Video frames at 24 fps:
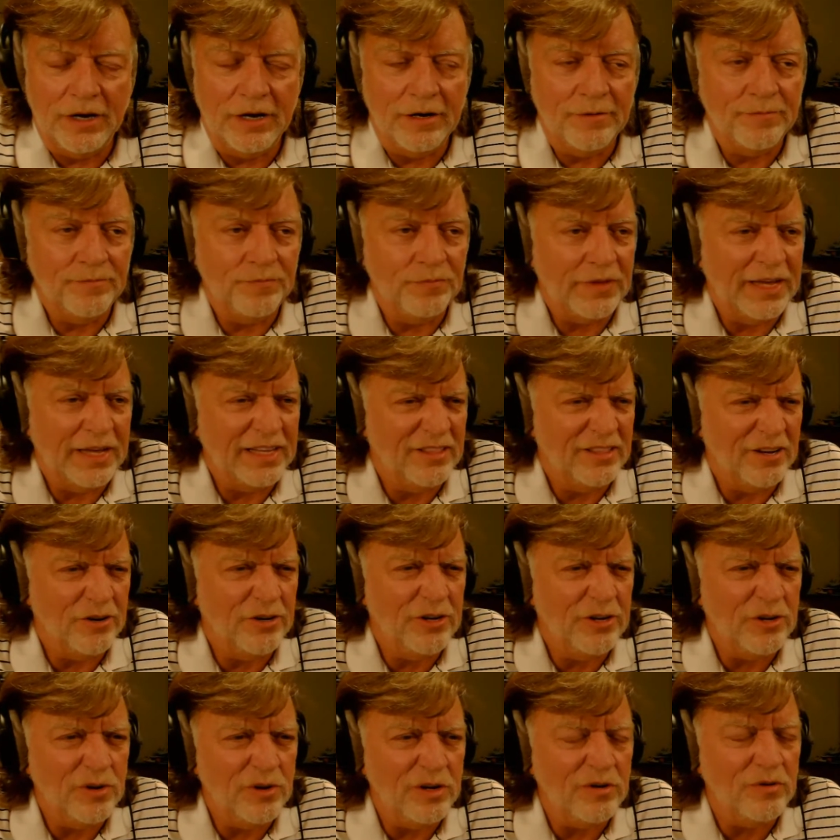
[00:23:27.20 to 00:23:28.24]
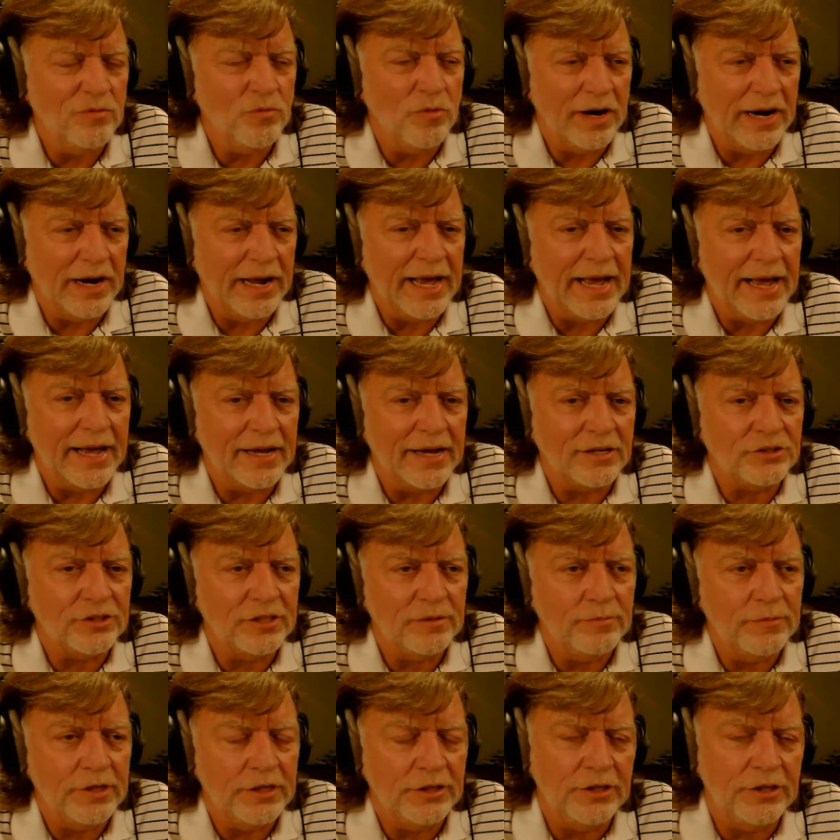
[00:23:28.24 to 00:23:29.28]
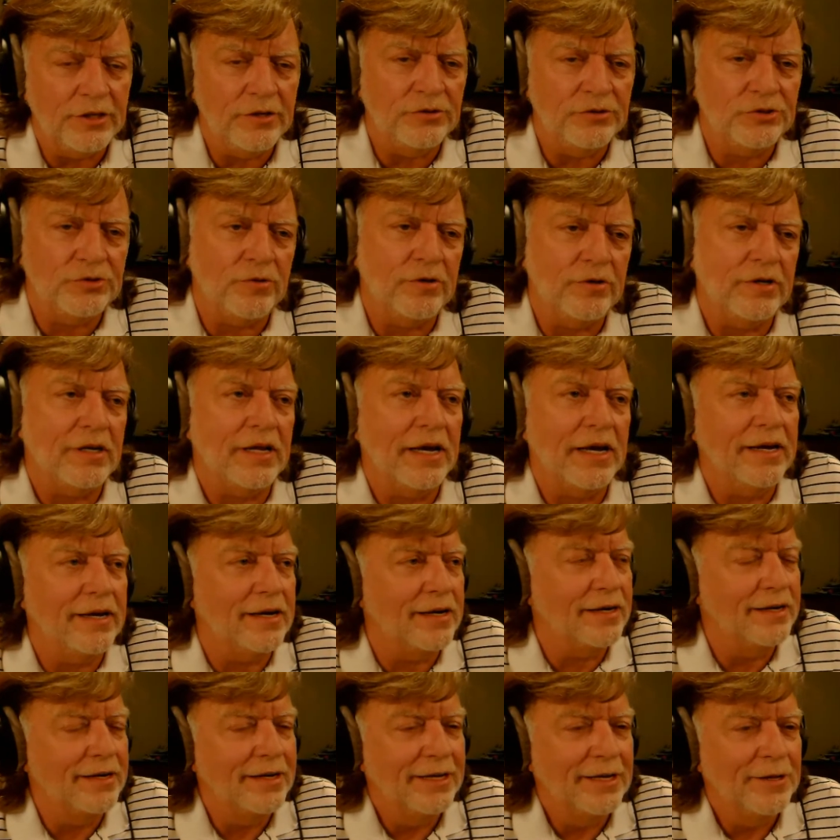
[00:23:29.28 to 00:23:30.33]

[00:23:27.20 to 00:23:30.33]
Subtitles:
Like they're doing what I asked them to do, sort of like,